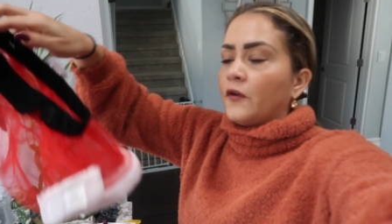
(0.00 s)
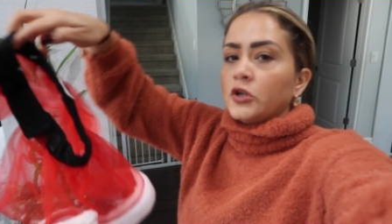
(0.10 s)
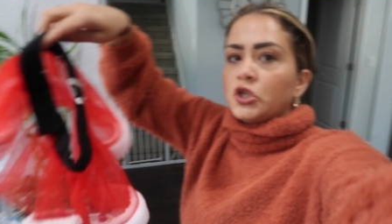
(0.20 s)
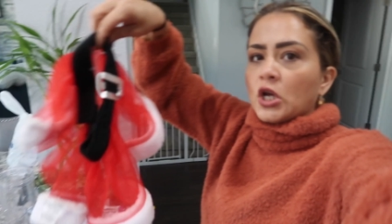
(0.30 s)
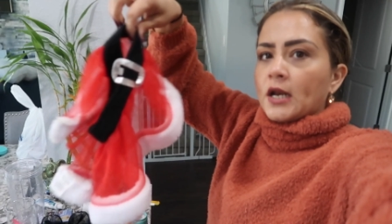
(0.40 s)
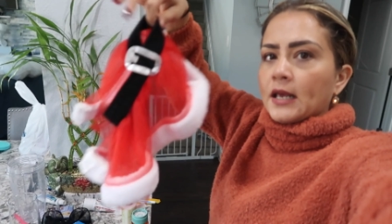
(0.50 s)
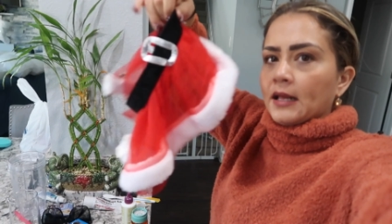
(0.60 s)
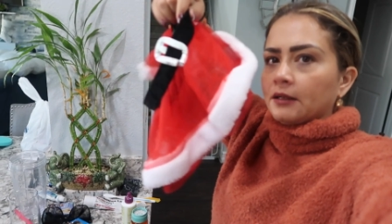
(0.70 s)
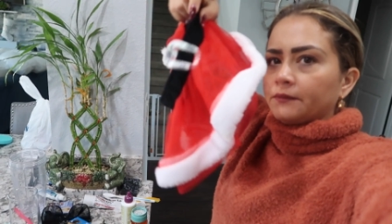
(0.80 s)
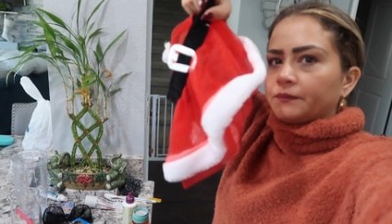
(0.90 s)
for
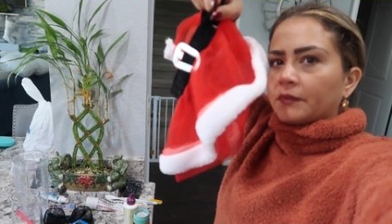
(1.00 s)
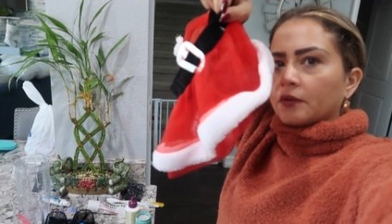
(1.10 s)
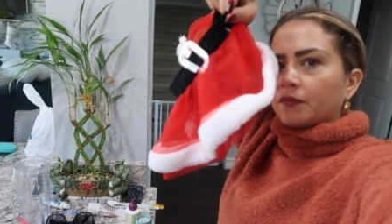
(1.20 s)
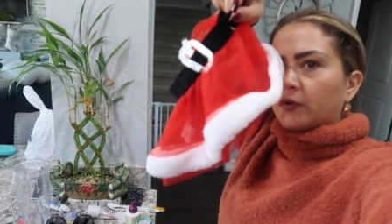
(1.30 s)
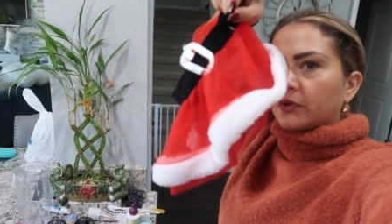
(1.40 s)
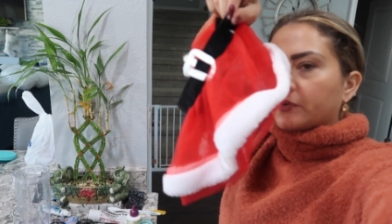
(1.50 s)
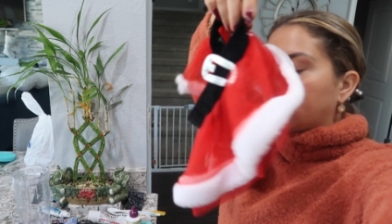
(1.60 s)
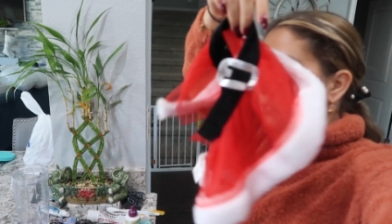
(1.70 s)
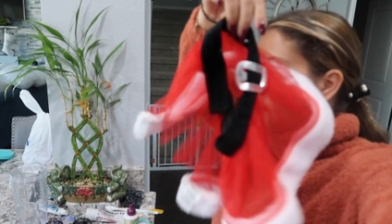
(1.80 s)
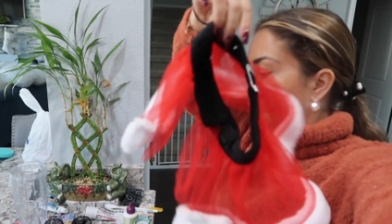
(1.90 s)
Chanel for
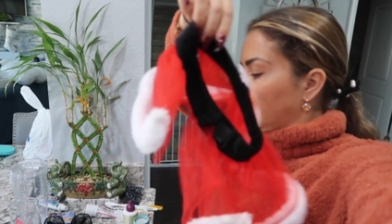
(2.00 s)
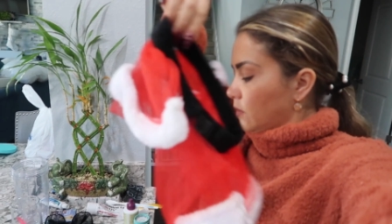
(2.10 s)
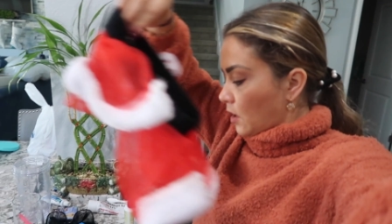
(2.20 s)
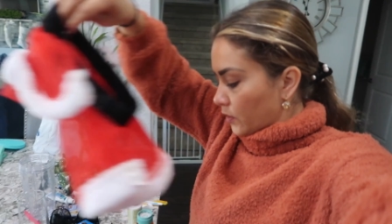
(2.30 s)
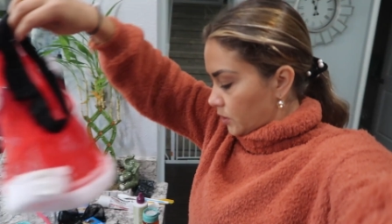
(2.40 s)
Christmas. Look how